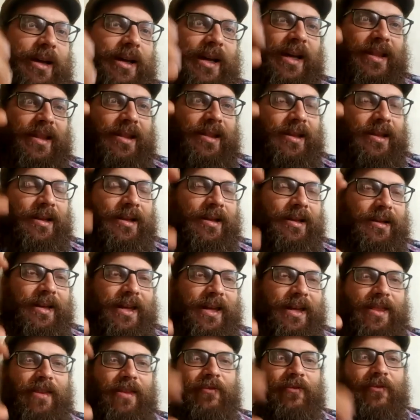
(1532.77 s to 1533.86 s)
in the
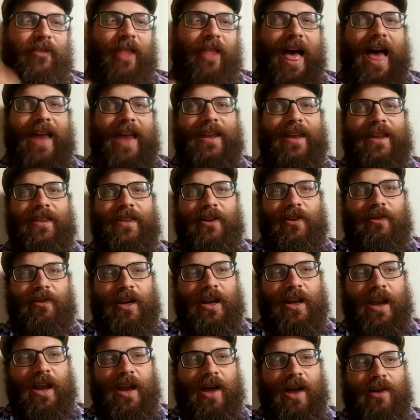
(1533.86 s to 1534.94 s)
in the flat, in the
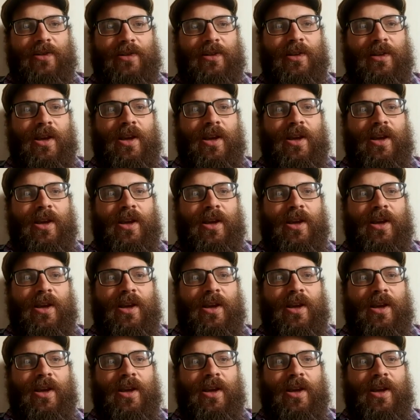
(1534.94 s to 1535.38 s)
greenhouse.